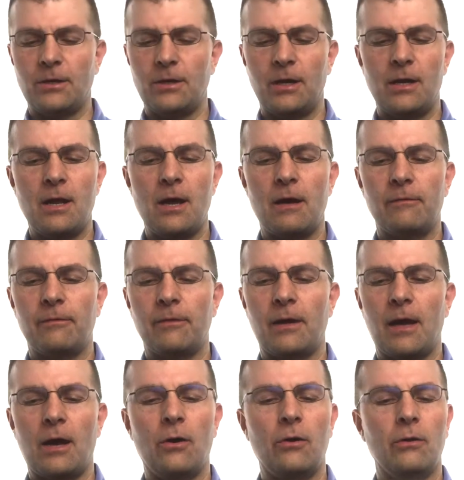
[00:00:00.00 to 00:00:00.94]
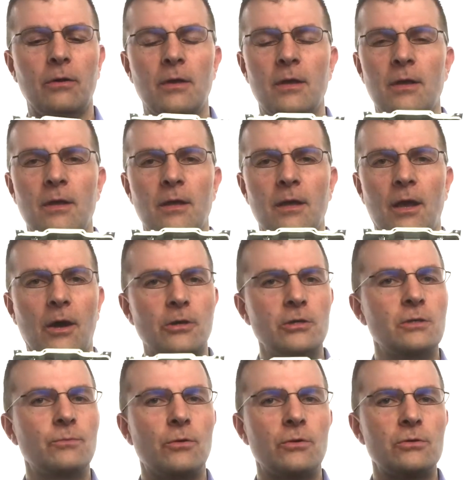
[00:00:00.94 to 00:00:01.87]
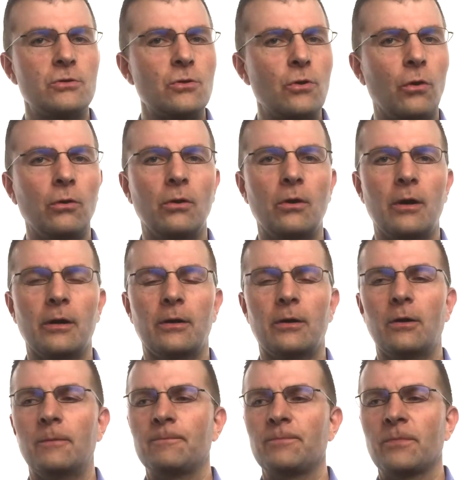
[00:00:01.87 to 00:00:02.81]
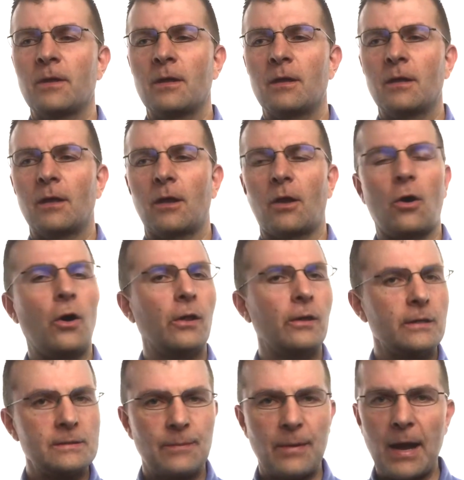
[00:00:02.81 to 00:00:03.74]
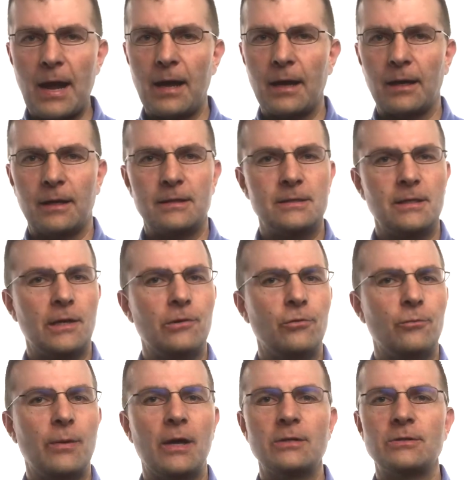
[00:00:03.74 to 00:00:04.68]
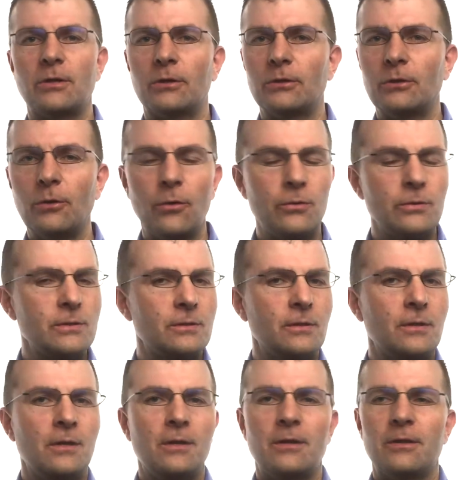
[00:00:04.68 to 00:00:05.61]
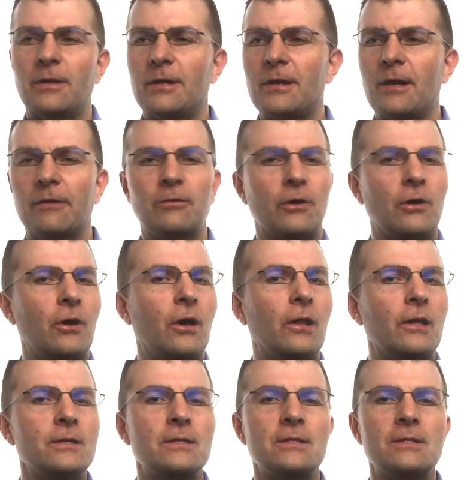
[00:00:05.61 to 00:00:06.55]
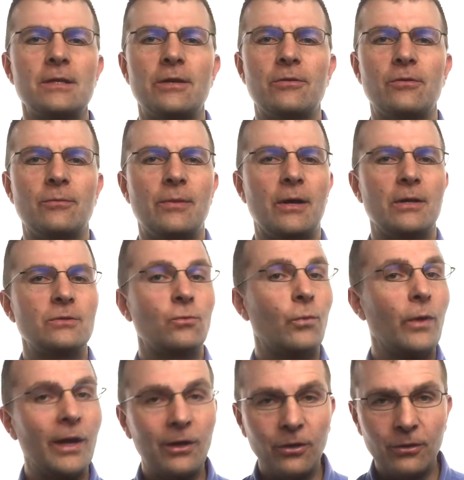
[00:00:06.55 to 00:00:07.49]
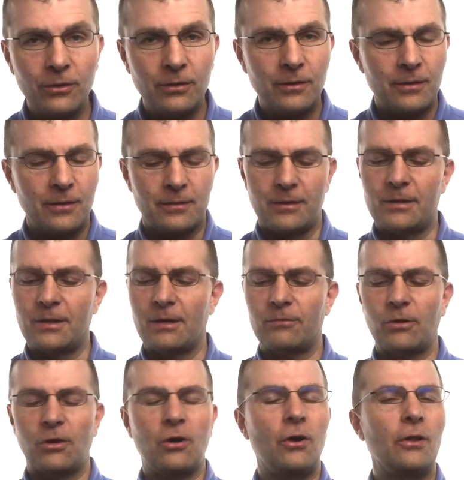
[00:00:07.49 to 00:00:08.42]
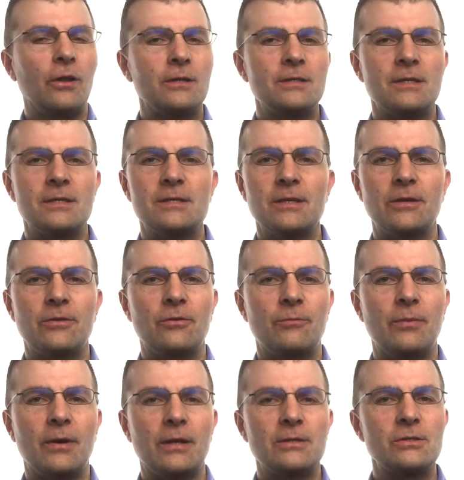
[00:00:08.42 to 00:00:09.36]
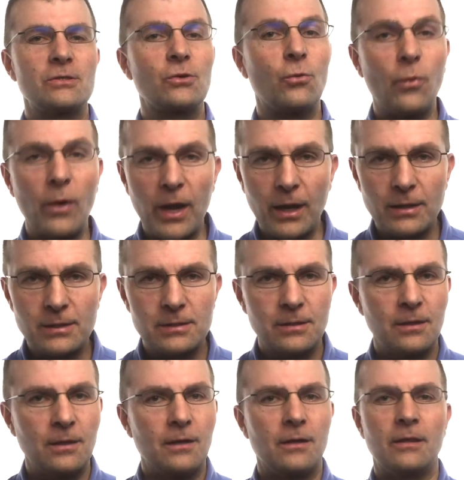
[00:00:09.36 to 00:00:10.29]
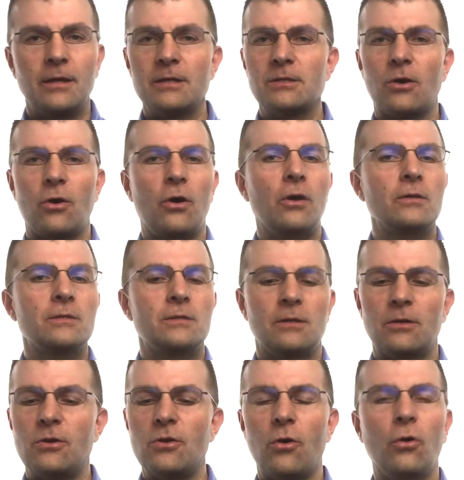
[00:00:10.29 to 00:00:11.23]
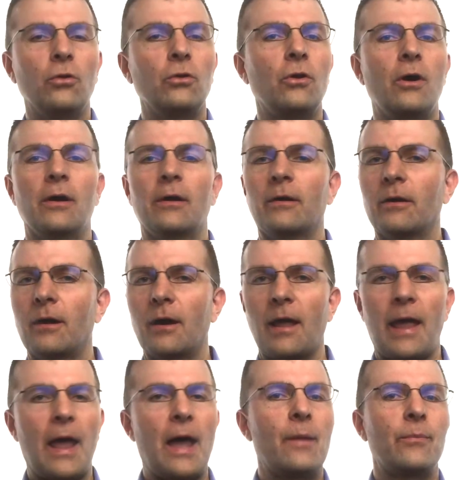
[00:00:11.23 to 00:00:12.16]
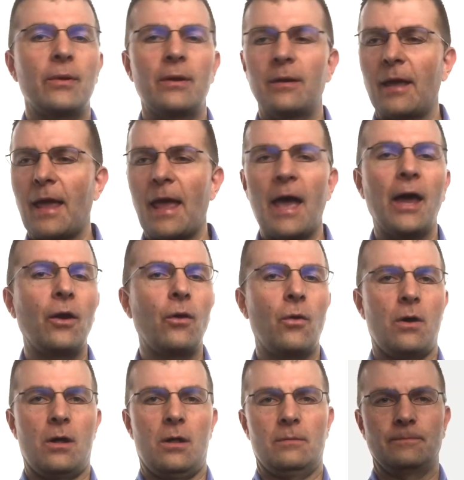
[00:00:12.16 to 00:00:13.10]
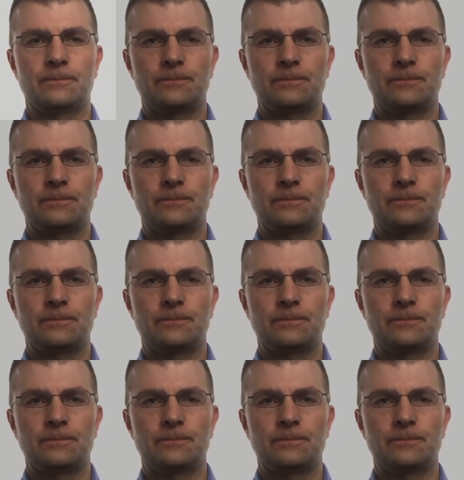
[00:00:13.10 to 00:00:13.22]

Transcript: tell you enough how customers no longer call us back and say their beds are loose. They never call us and say their beds wiggle. They never call us and say their bed squeaks. These calls no longer happen at all.